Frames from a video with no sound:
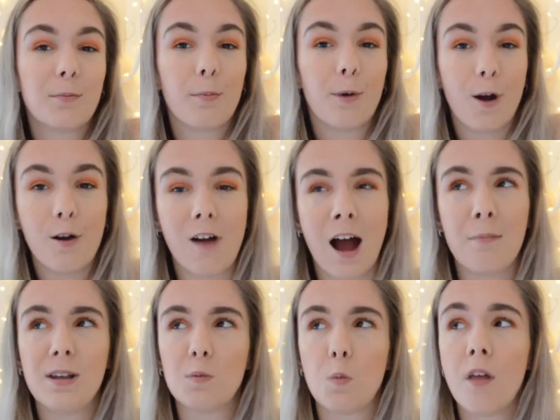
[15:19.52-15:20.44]

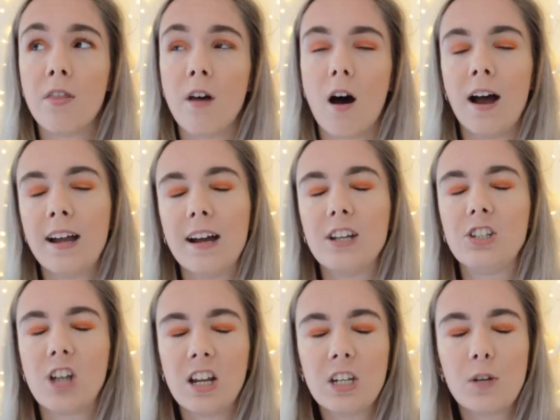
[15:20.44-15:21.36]
program is one that I
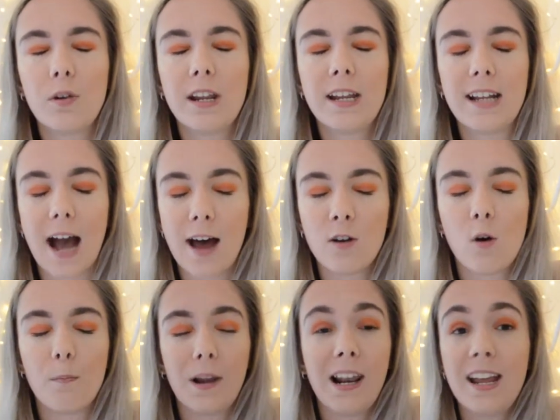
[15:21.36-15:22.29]
genuinely
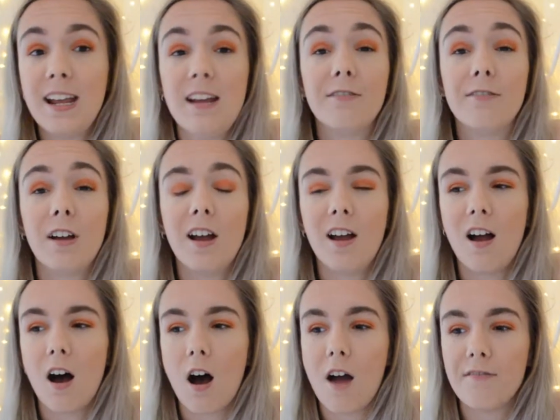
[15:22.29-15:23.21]
cannot believe
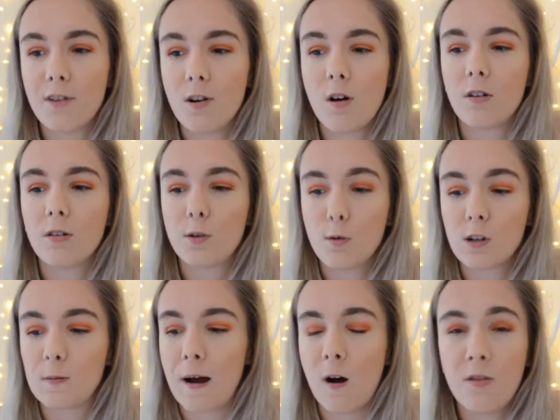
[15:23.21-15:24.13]
I've not
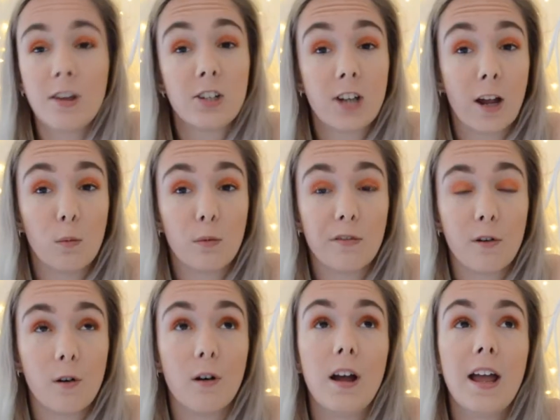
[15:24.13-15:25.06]
talked about on this channel
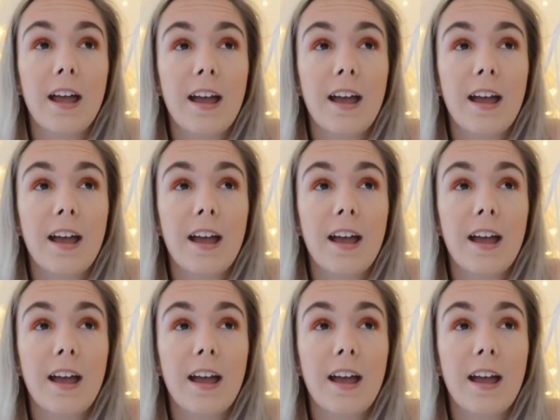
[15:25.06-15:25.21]
before.